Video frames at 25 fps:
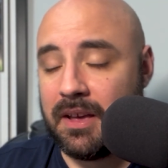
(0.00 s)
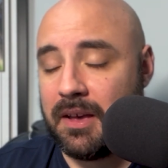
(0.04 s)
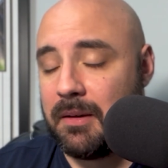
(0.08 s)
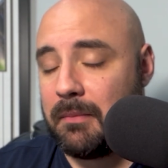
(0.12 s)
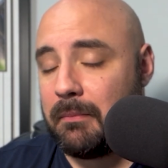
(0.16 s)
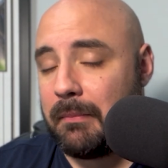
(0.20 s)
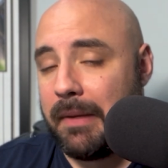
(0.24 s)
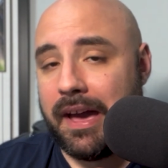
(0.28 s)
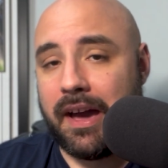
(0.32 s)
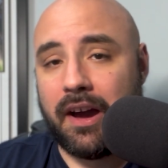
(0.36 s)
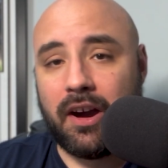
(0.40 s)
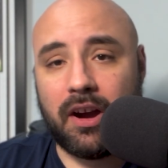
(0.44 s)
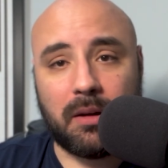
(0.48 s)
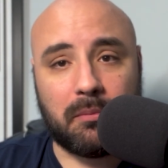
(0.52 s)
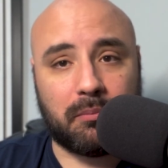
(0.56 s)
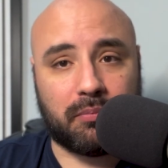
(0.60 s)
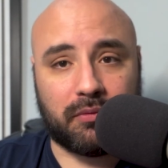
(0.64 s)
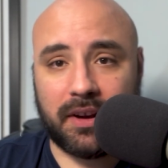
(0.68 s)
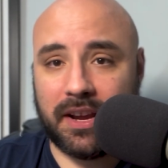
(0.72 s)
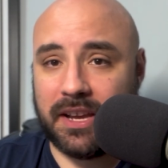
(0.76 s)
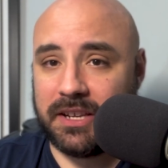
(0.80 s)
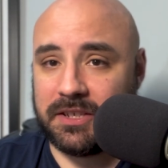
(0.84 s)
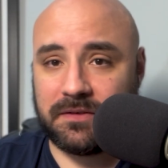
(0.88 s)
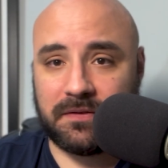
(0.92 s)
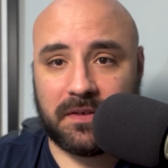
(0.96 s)
My heart
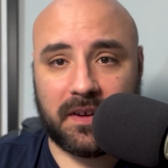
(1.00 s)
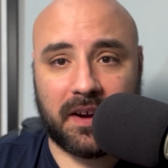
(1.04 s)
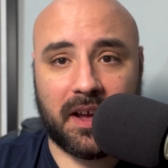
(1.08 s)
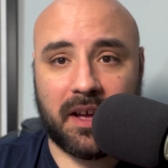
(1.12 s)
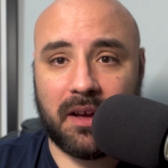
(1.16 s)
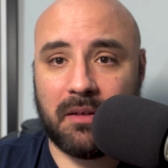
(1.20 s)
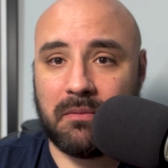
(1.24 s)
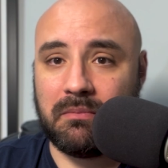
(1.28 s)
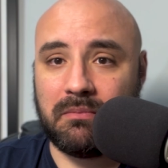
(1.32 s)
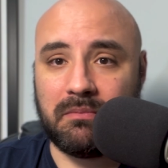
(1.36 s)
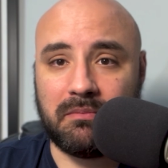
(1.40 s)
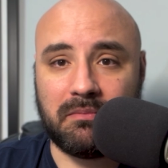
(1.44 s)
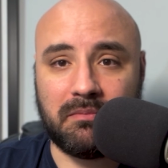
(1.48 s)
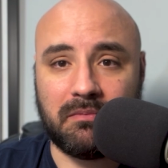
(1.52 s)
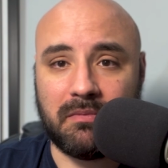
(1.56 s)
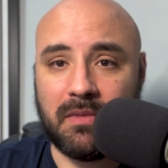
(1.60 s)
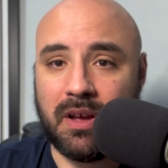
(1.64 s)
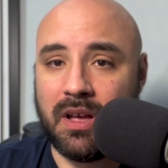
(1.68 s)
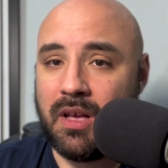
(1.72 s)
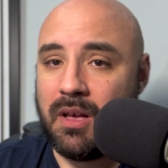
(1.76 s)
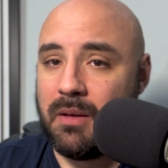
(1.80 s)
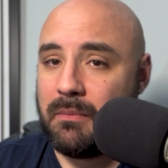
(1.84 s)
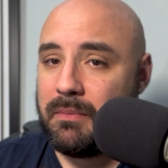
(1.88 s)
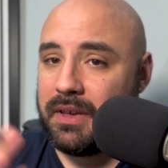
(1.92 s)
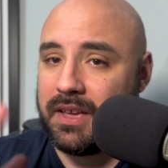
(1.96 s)
breaks for him.
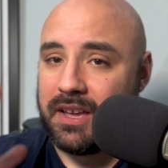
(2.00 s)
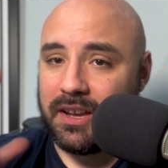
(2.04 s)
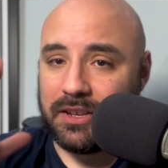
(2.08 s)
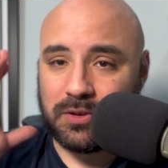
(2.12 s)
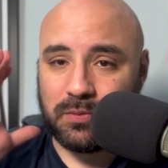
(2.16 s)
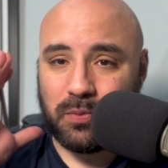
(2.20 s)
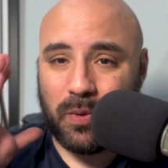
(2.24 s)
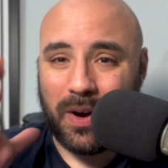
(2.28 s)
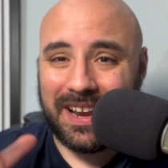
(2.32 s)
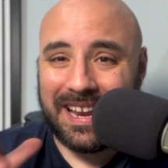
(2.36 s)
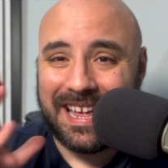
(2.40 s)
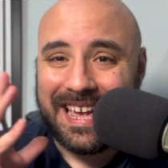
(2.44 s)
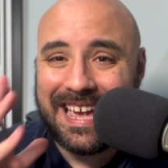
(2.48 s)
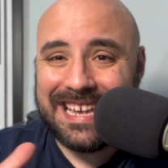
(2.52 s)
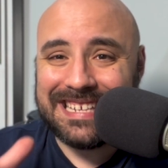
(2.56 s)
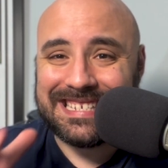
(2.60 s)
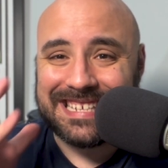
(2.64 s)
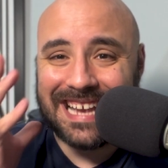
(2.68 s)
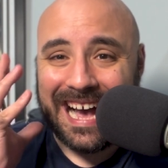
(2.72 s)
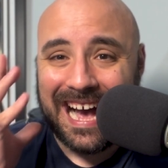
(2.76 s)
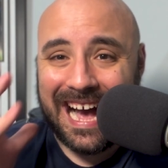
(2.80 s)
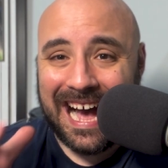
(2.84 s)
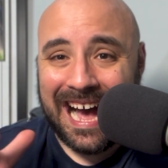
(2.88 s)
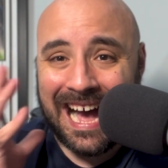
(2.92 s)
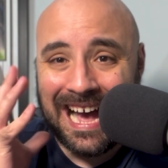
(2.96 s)
Because when he's
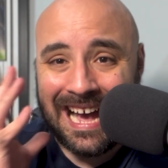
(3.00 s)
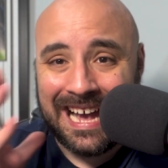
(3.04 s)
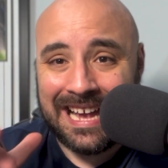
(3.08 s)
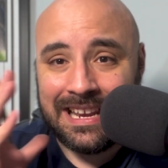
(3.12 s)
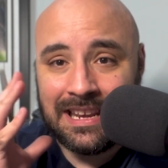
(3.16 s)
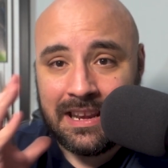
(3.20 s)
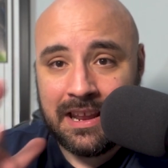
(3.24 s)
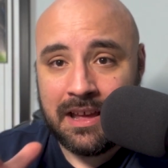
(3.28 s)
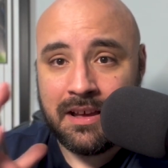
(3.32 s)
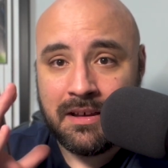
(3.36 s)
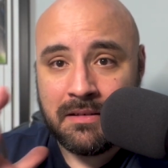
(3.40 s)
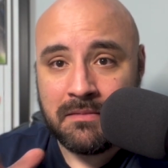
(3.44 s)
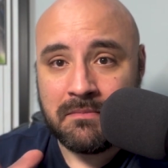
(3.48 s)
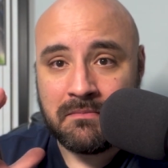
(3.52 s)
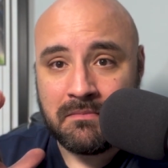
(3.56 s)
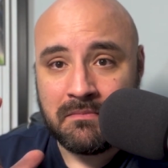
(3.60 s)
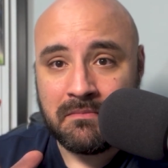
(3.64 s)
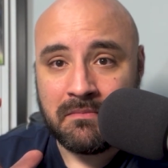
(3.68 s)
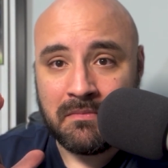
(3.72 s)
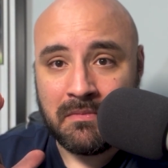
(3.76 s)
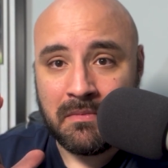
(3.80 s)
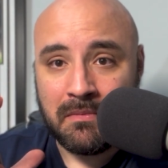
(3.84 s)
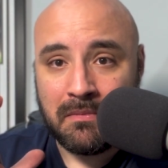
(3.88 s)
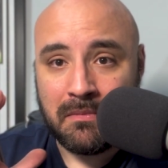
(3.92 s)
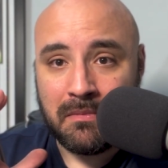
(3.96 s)
on,
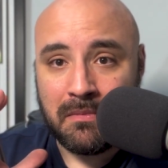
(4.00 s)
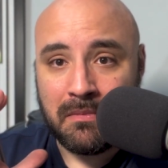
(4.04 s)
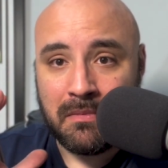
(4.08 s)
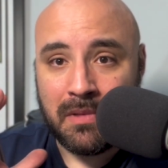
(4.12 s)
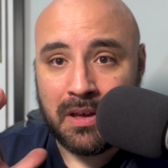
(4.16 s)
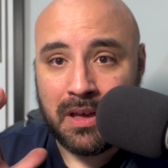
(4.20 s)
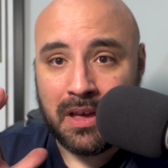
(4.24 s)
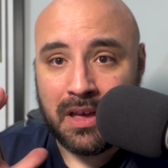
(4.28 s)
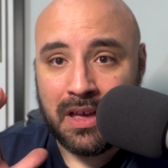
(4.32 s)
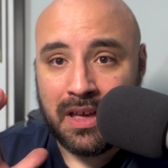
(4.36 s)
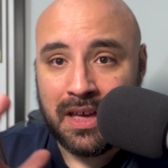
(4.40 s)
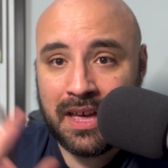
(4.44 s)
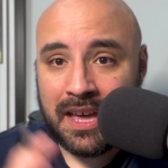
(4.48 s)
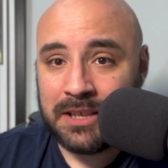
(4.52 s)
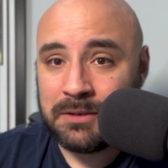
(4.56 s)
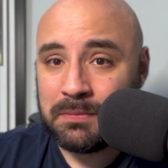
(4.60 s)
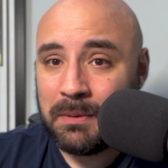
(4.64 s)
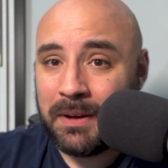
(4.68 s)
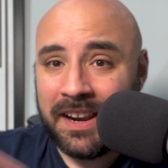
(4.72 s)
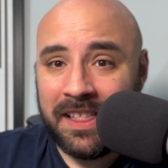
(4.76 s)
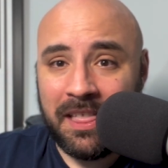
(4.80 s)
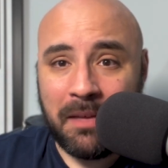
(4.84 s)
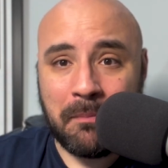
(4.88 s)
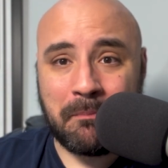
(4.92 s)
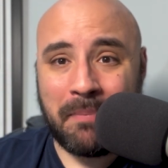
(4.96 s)
he's
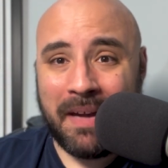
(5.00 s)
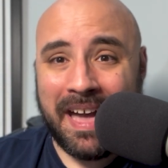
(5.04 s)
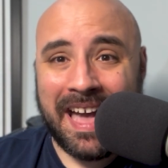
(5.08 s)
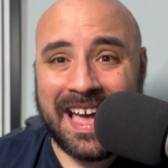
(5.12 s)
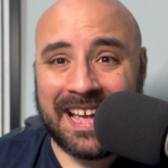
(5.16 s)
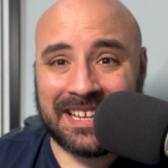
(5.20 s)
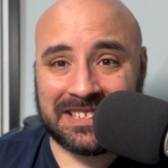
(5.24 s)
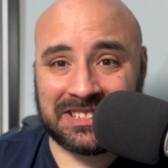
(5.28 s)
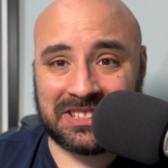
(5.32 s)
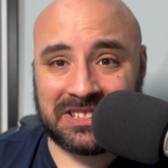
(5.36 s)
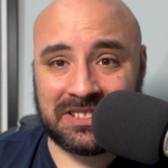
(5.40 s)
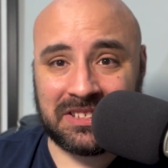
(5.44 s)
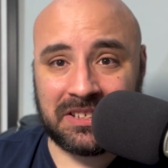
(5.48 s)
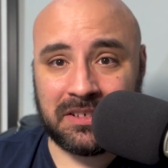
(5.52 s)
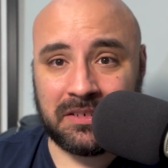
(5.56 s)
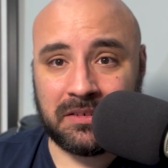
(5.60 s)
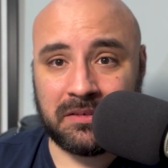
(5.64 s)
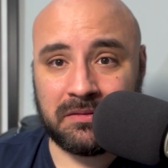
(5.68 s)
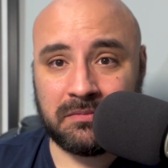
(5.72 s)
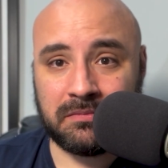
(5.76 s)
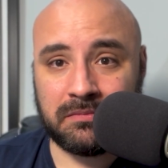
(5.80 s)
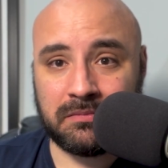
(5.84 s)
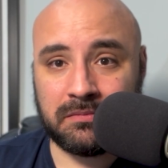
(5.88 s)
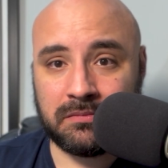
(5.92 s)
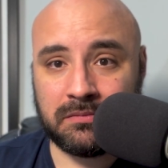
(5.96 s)
one of the best.
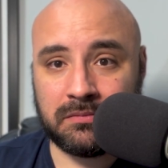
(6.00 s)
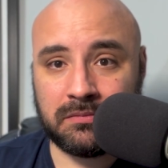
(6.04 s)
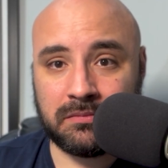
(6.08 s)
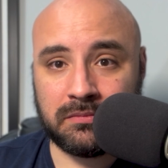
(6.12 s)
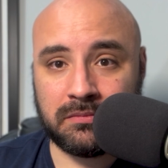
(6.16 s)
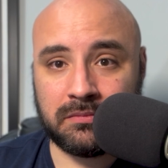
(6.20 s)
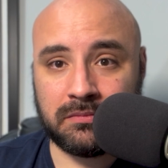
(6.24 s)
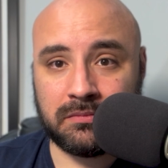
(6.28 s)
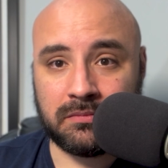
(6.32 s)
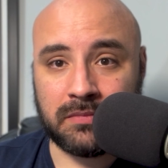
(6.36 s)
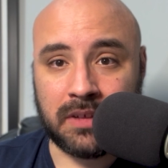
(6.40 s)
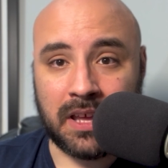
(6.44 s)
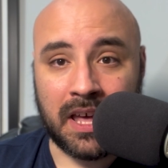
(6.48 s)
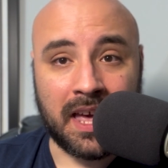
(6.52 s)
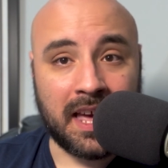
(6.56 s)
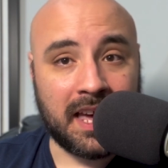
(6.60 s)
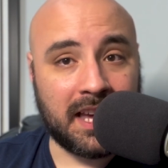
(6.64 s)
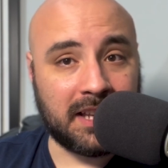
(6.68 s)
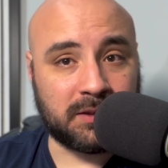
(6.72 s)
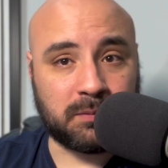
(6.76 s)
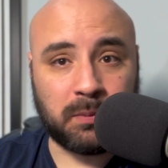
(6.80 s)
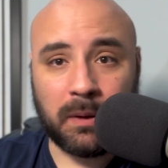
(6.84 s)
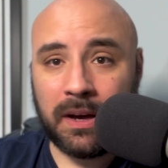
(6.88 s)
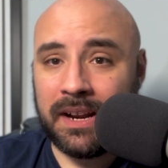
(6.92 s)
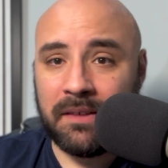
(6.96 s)

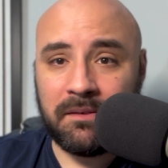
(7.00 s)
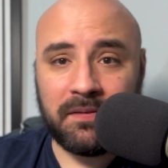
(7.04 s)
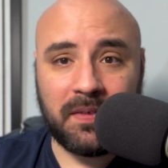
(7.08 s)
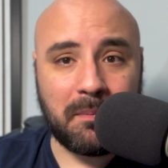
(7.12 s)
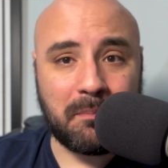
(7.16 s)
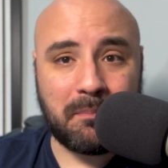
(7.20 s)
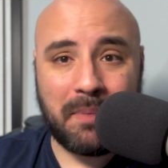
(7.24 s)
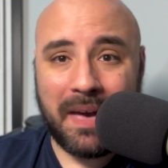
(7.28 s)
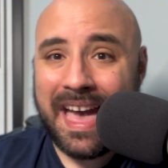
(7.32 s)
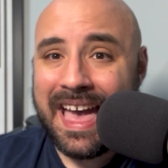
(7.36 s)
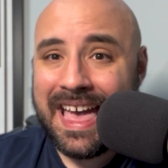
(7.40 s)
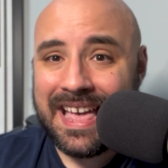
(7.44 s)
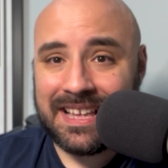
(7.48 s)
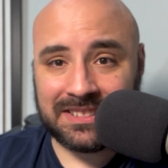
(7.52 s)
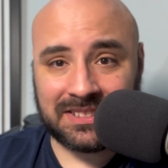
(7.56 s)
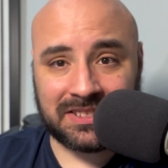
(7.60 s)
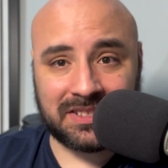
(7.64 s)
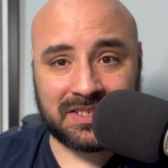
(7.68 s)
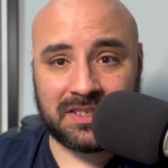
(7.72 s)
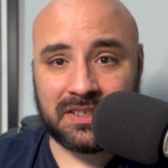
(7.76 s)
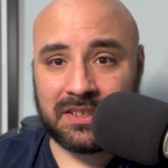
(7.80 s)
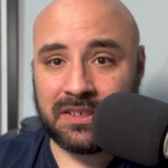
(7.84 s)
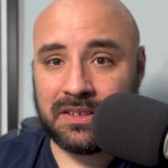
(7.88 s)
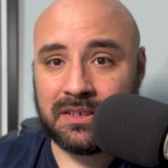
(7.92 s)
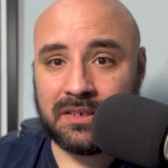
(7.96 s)
He's one of the
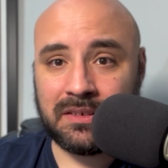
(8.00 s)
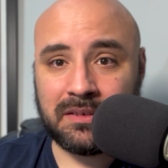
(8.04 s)
best.